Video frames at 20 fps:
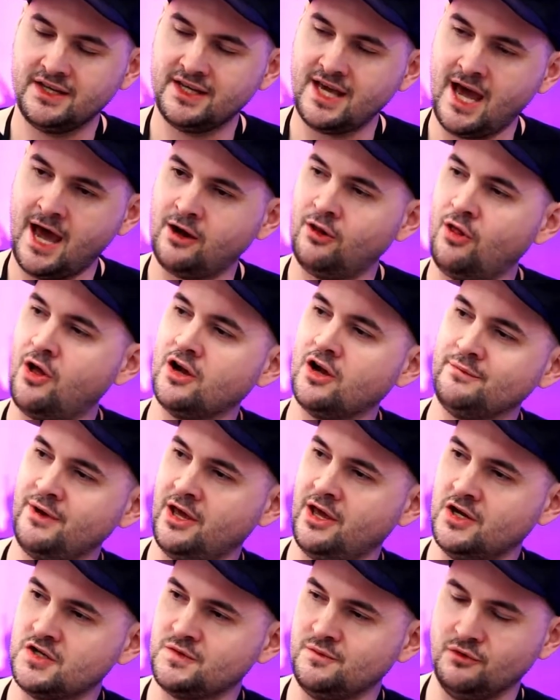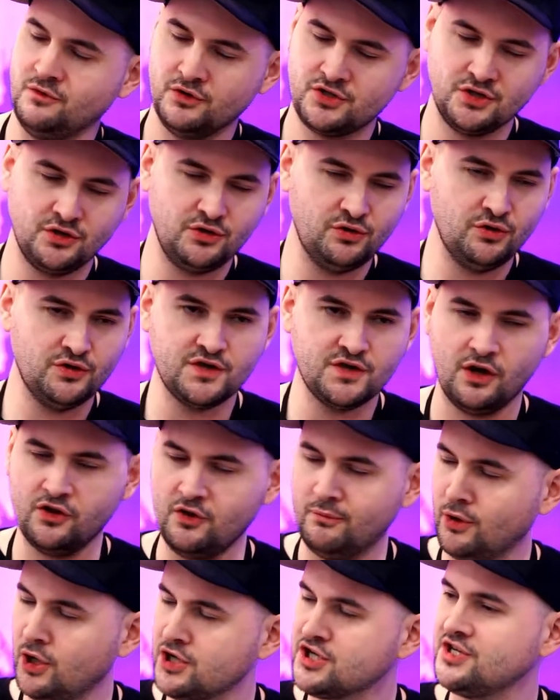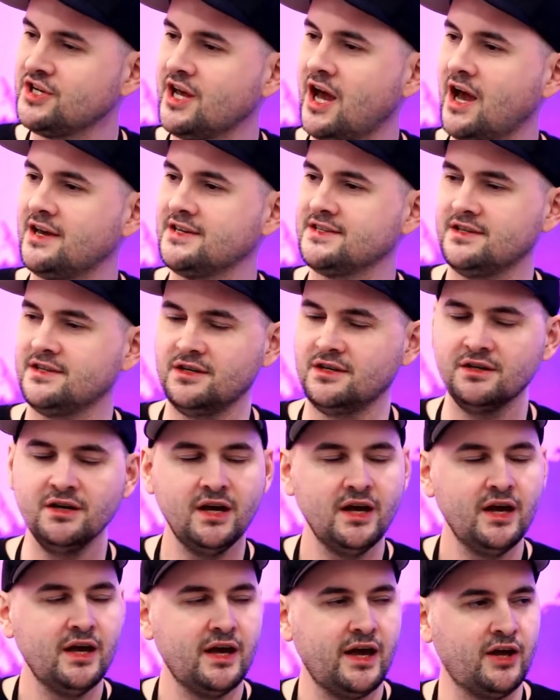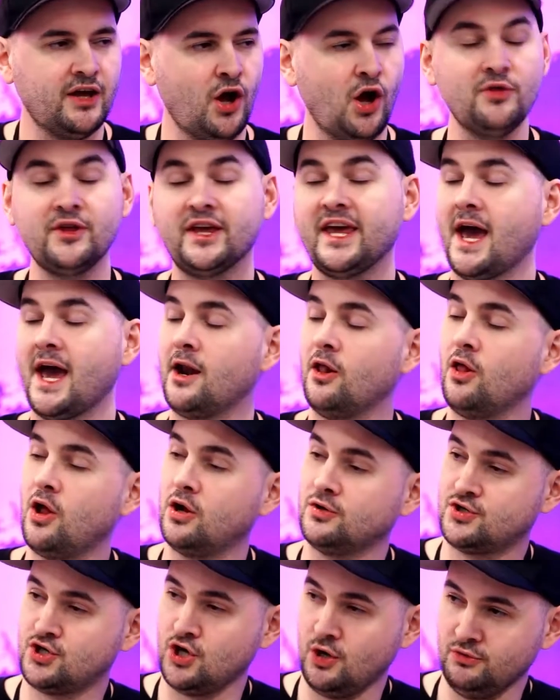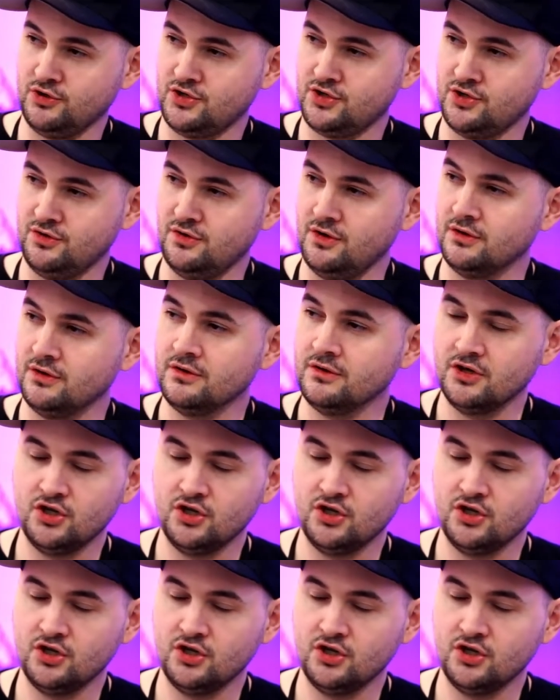catalog management, which includes all the merchandising, and all the catalog troubleshooting.